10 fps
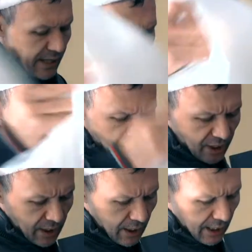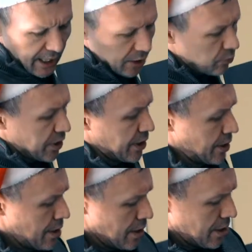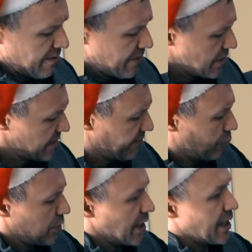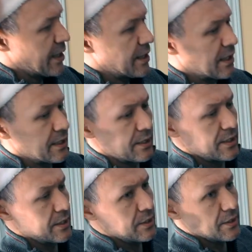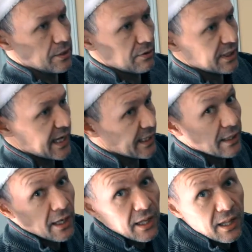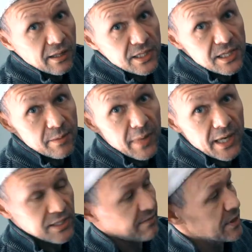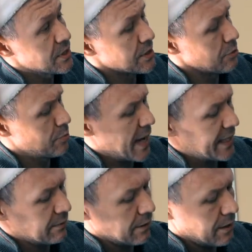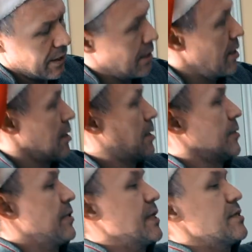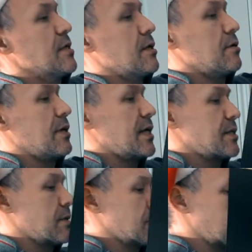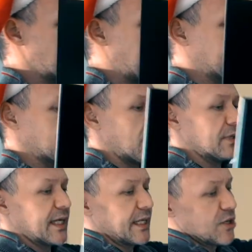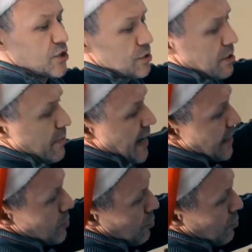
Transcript: LG hardware. This is fully, let's look at that. This is amazing. This is a good panel. Right, so it's also got all the connections on the back, so